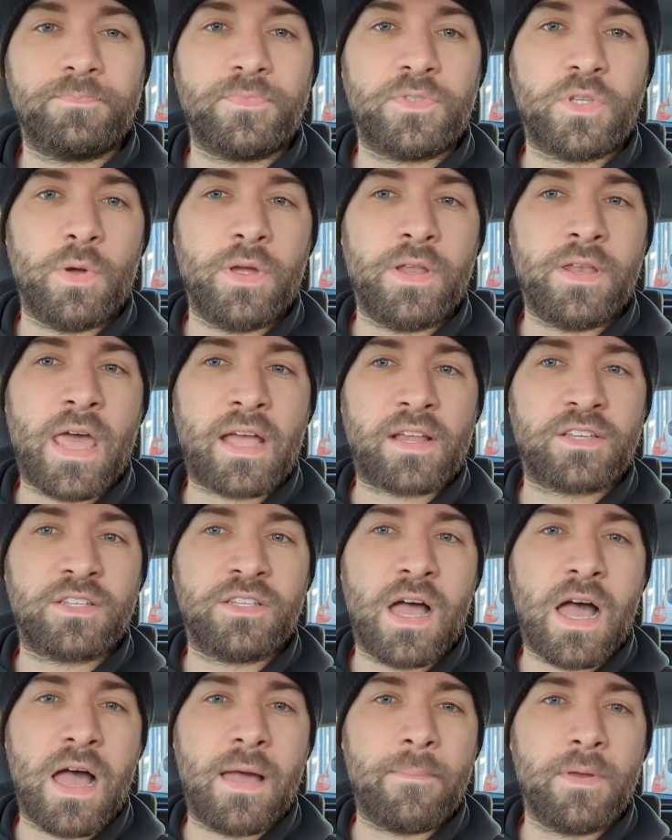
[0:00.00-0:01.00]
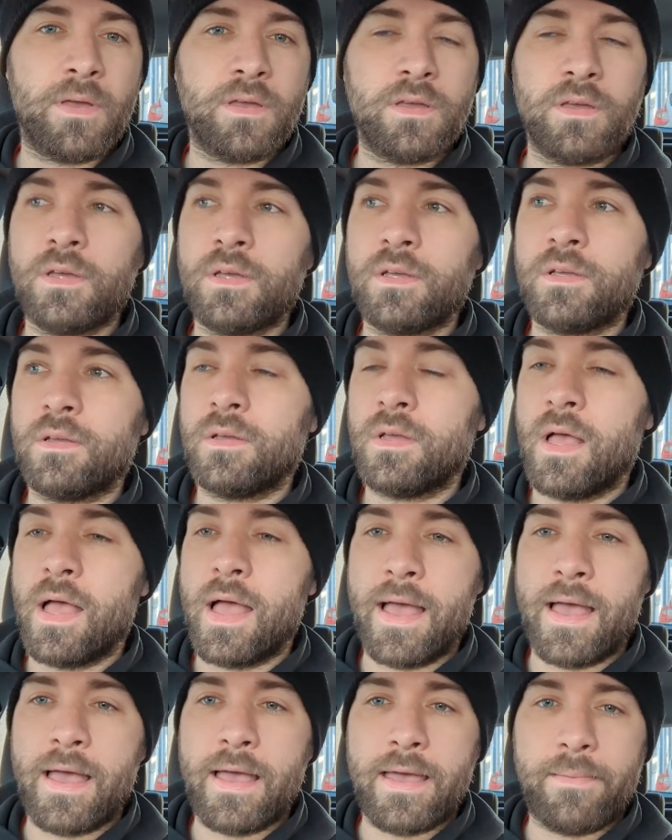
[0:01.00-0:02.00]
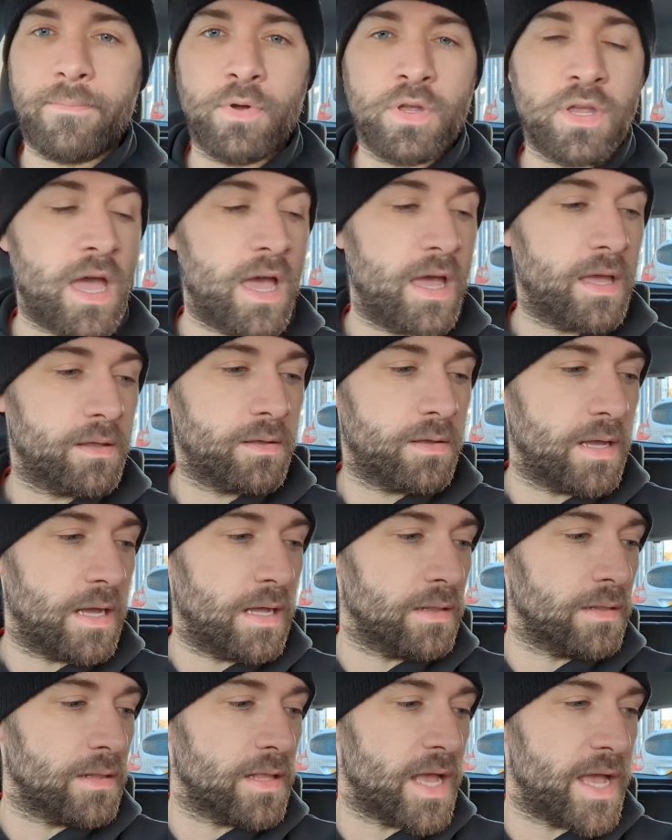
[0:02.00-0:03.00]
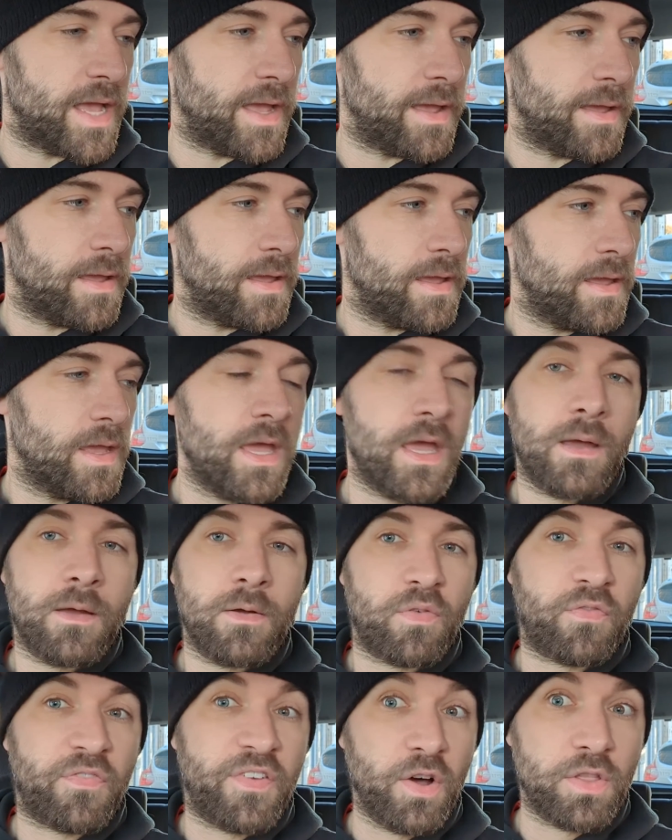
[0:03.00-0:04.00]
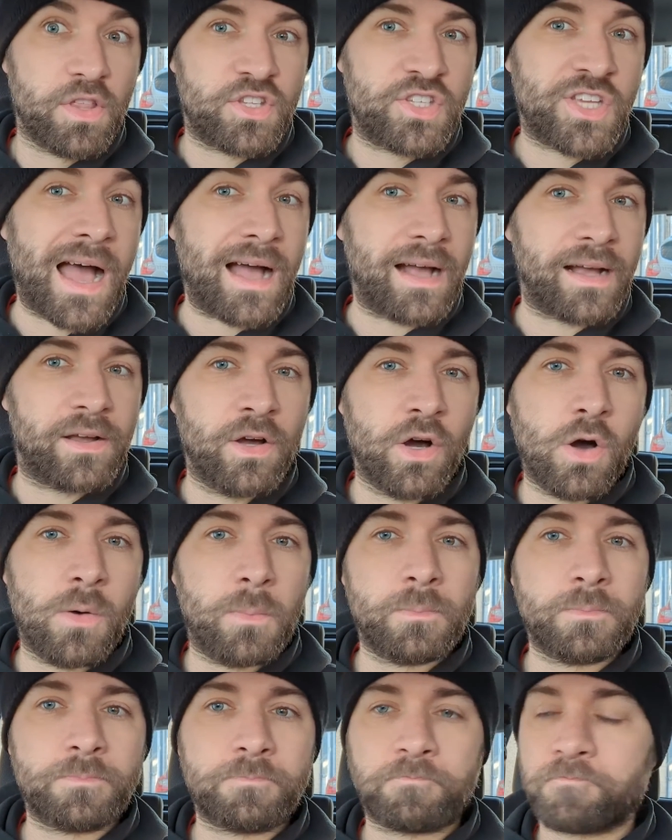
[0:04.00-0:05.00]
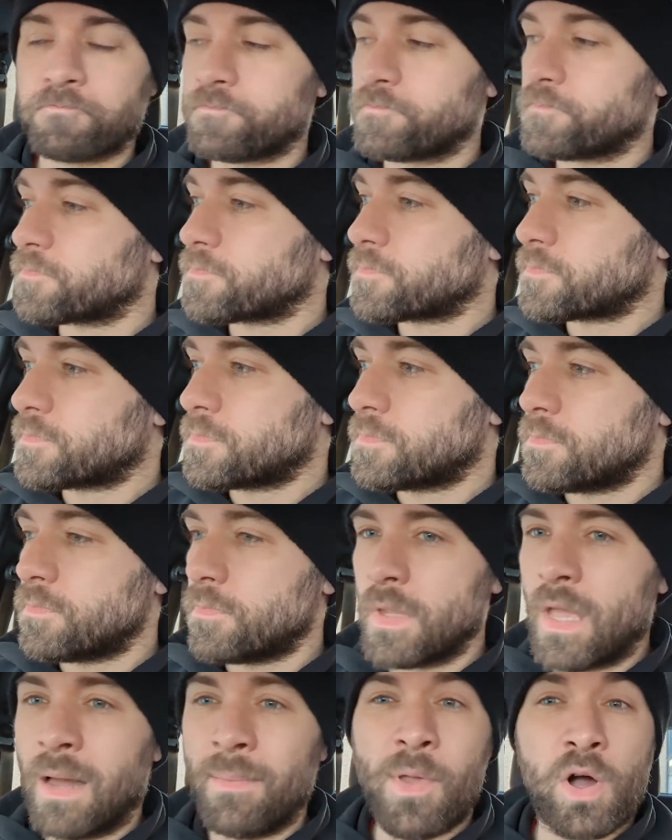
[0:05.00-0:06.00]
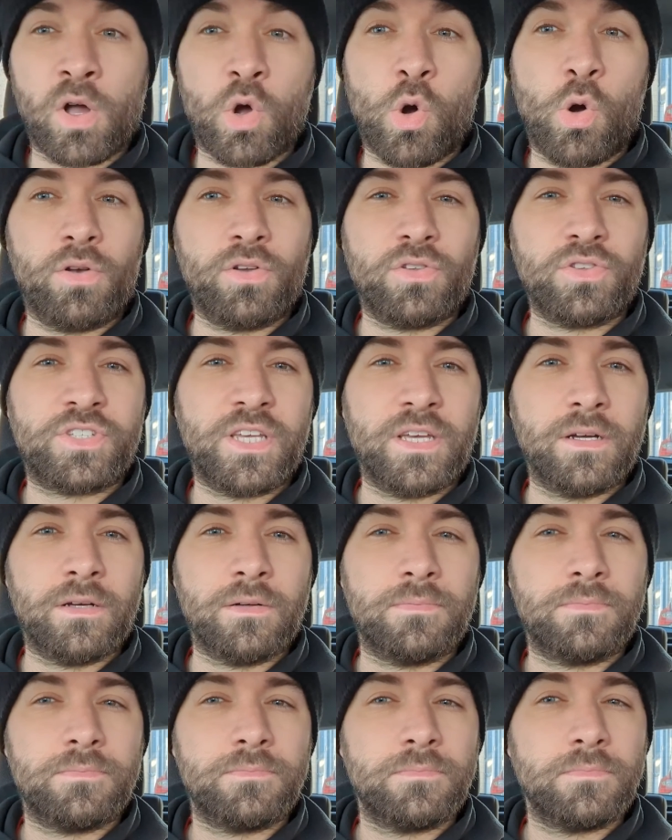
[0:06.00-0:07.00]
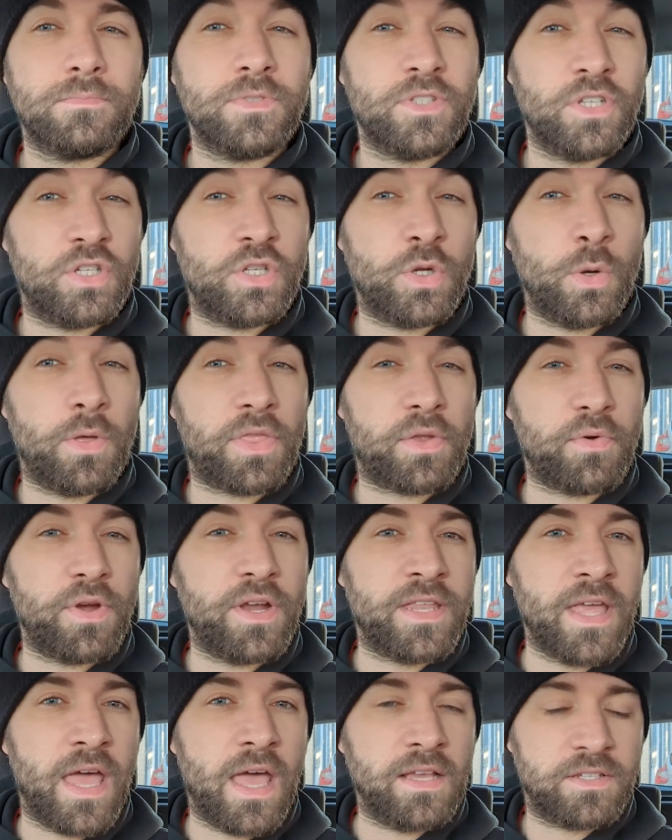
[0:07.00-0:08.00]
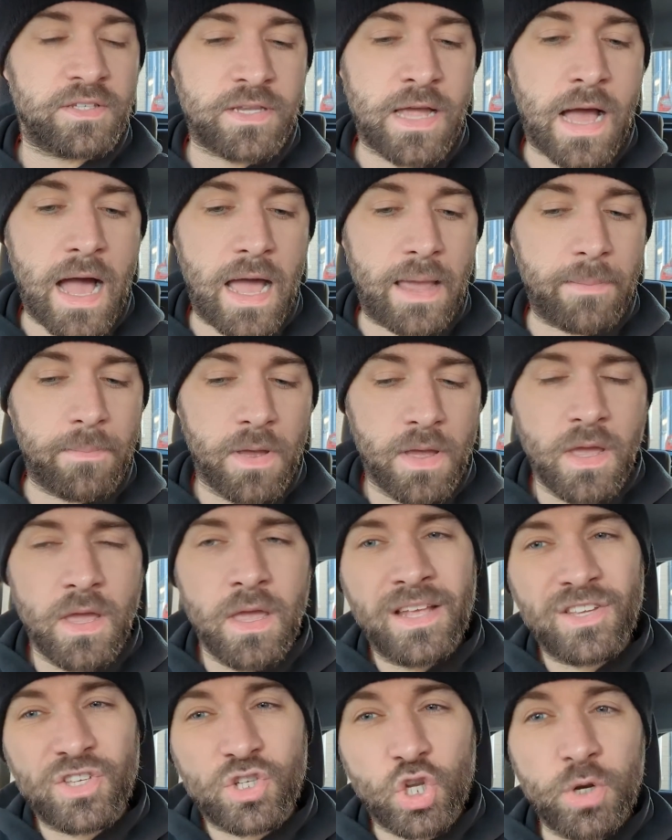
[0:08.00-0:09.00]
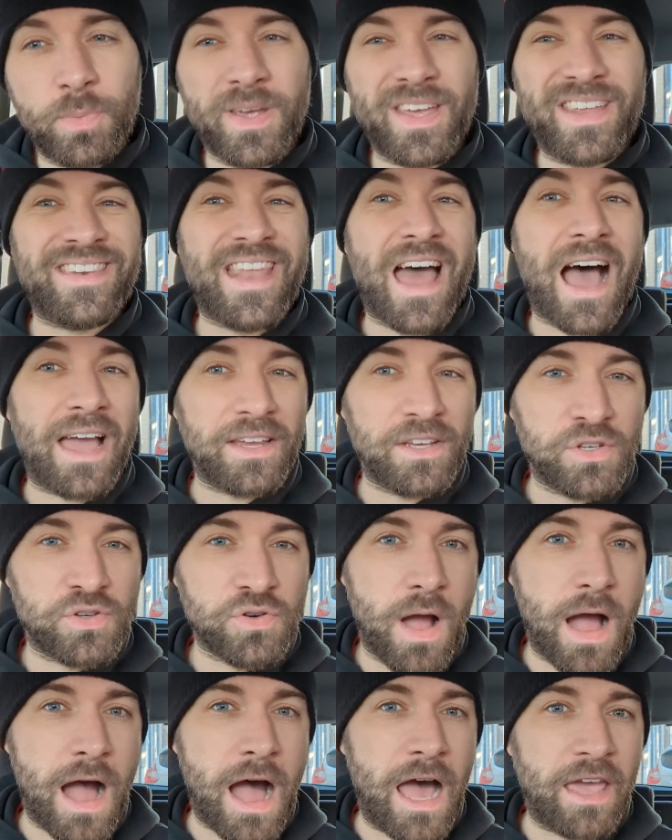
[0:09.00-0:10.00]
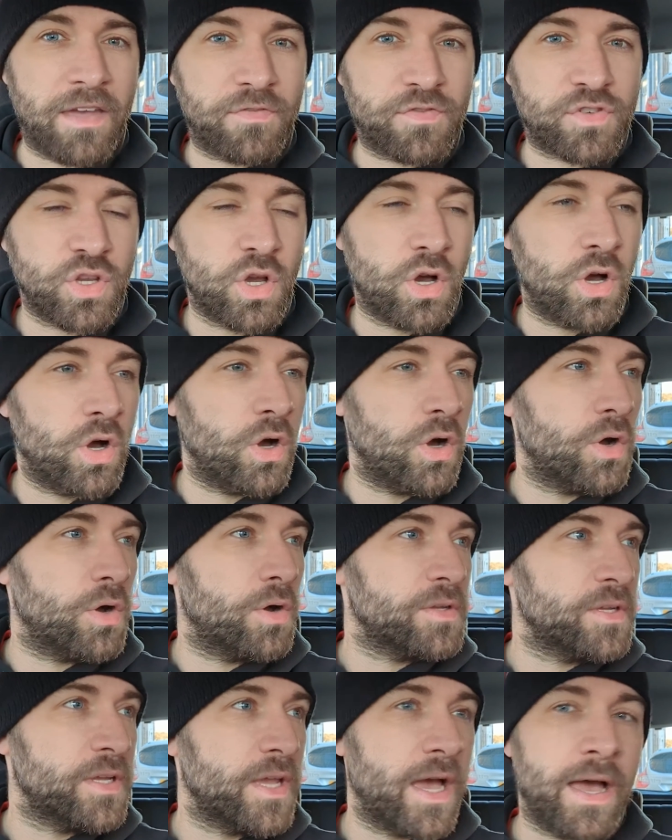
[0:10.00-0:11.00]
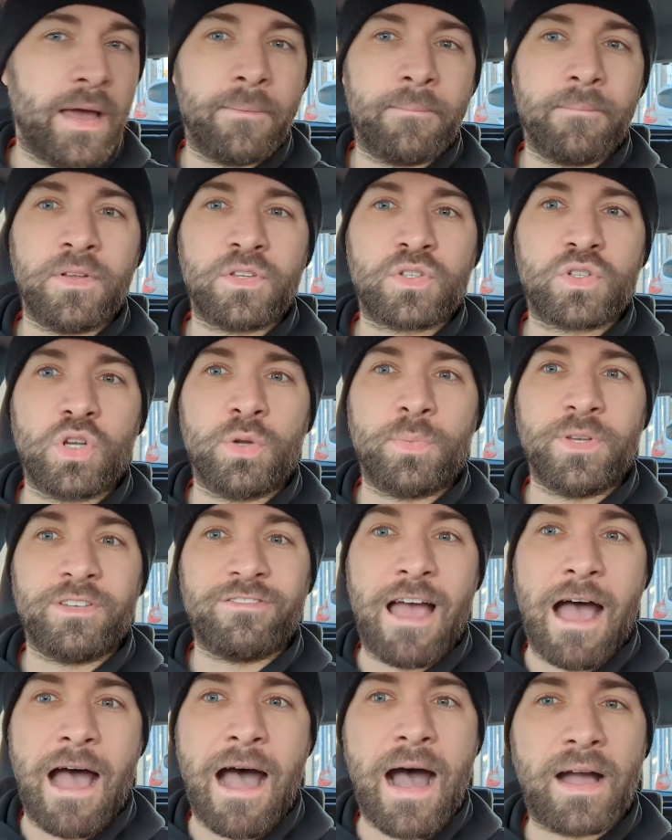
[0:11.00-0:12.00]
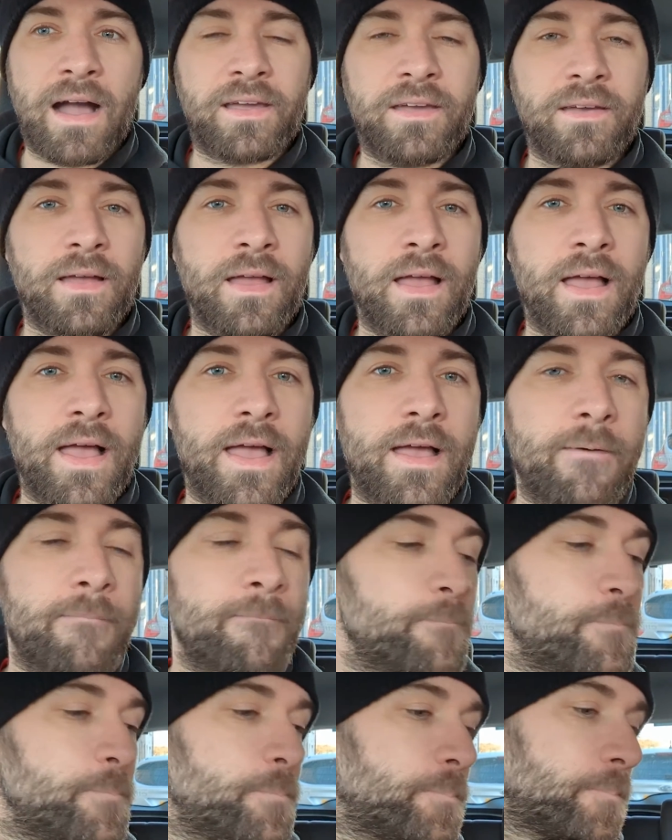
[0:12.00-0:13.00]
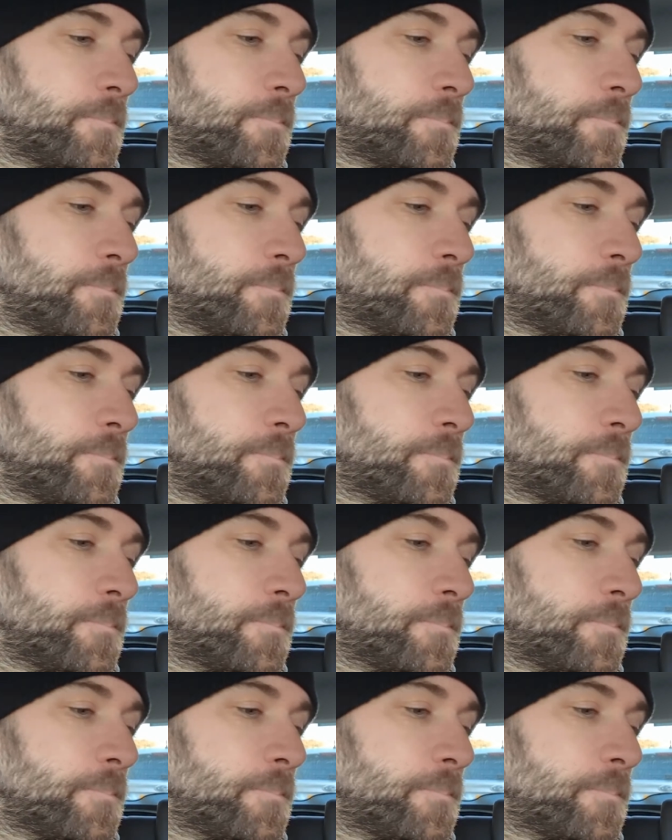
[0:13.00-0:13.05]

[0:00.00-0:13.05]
Do it next time, but yeah, I'll fill the tank up. I'm not going until, is it 2 or 3 days time. It's going to be a night drive, so yeah, it's going to be dark, but